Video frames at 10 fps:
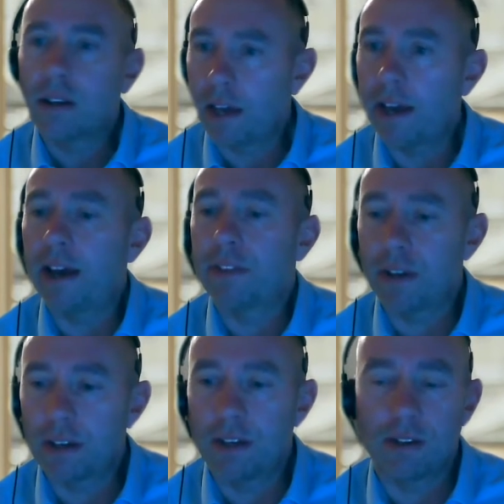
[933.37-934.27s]
Yeah,
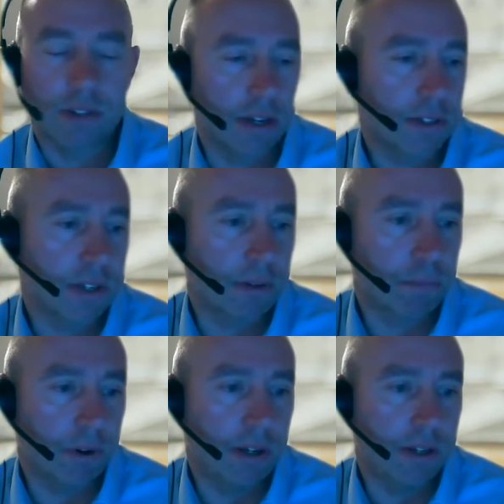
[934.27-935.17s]
thank you. So that's
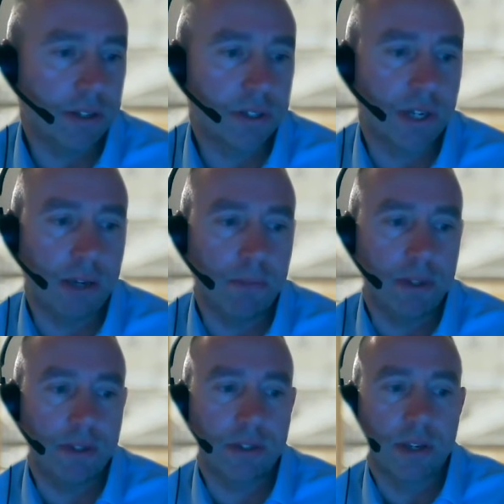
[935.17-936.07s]
Sudbury.
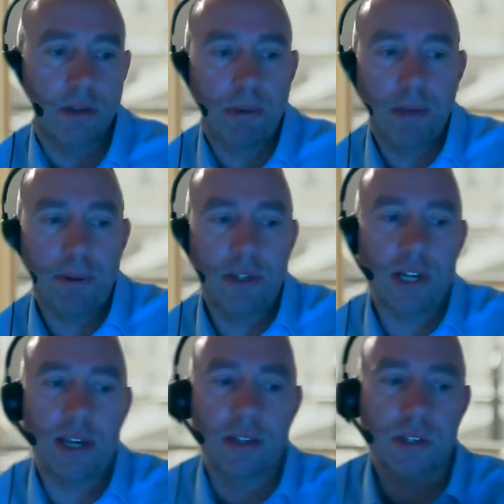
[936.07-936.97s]
Siemens,
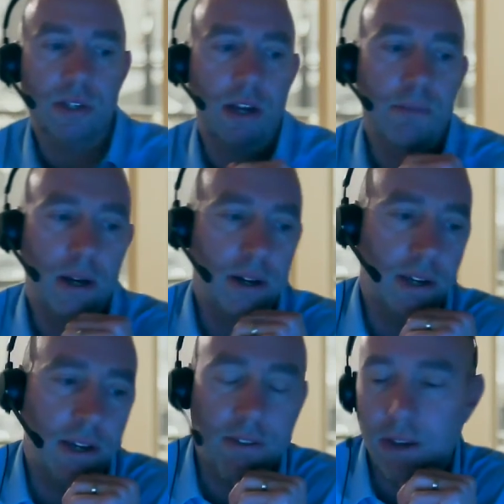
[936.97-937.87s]
PPG in
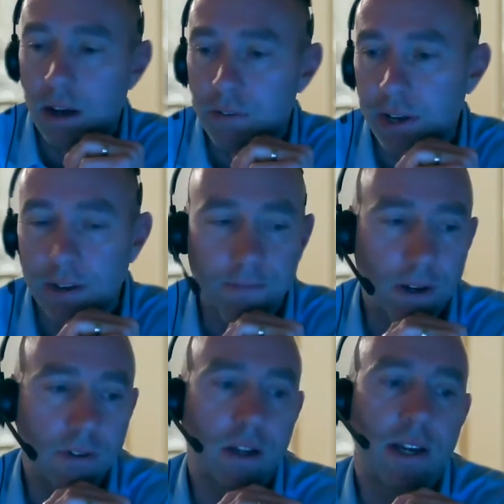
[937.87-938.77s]
Stowmarket. The RAF
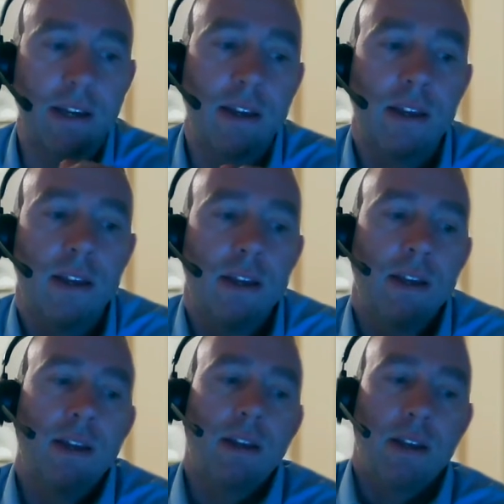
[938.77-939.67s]
locally.
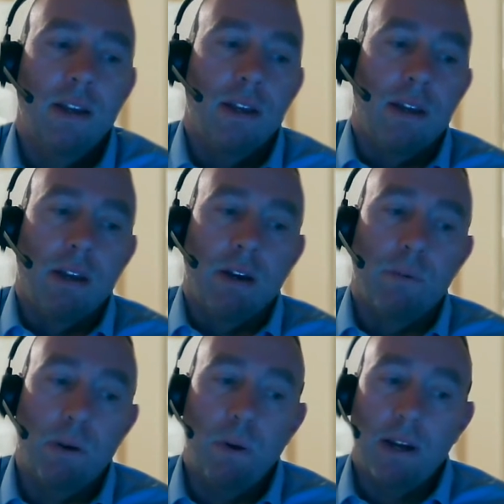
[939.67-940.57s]

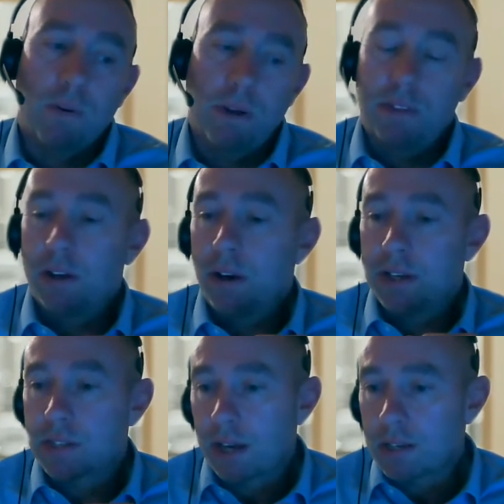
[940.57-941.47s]
We work with the
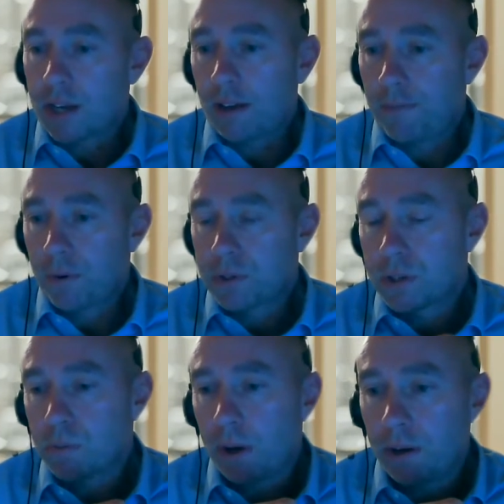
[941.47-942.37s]
United States Air Force
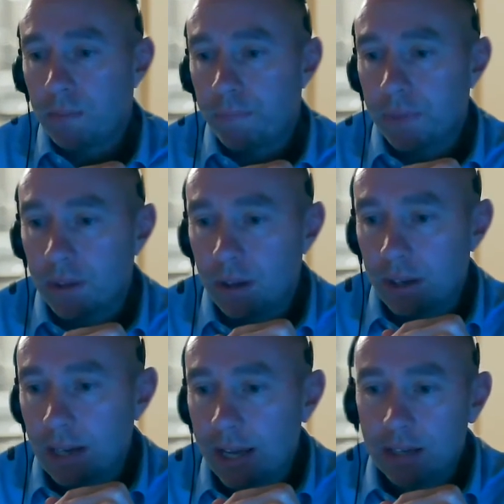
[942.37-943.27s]
as well,
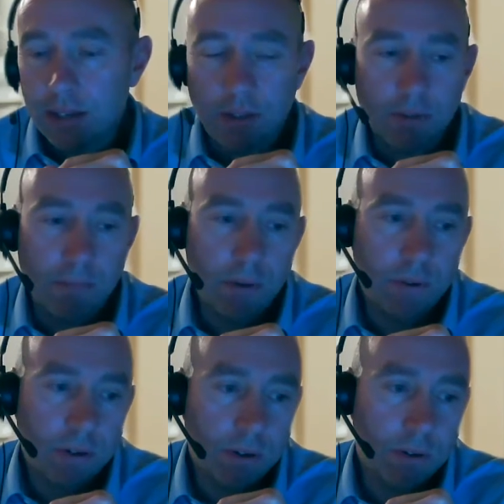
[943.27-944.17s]
in Lakenheath and
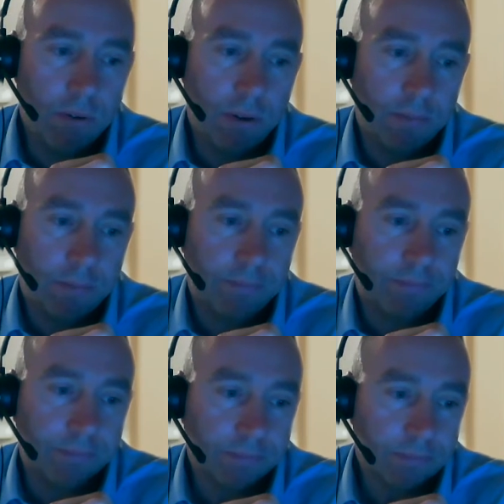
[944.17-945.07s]
Mildenhall.
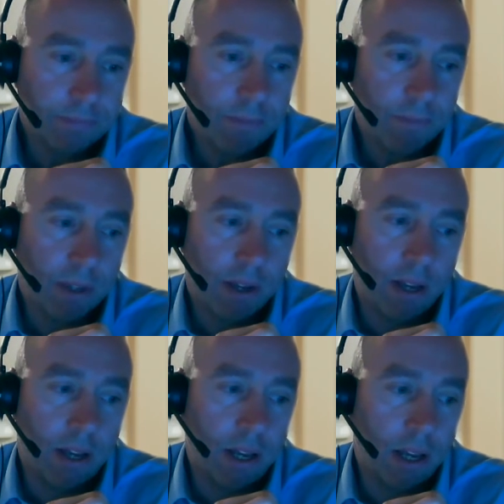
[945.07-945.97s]

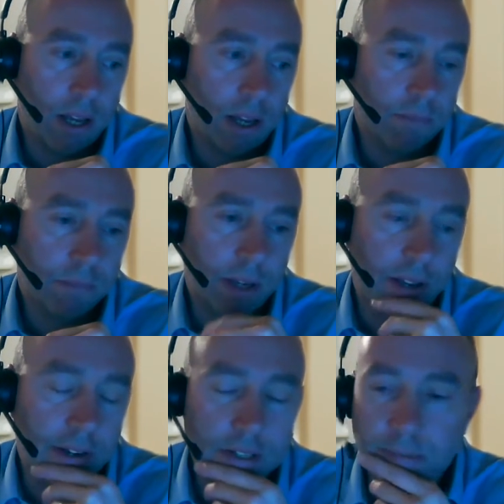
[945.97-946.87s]

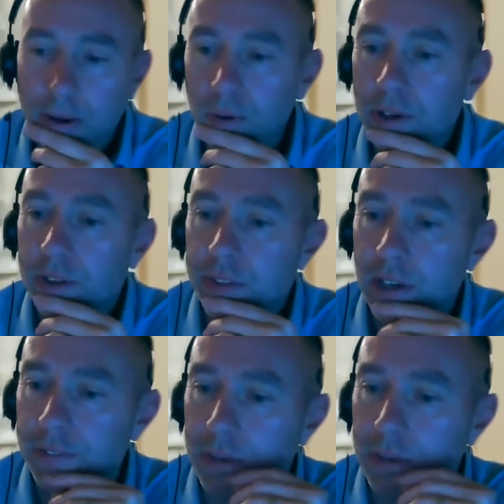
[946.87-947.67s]
And that's about all I can think of.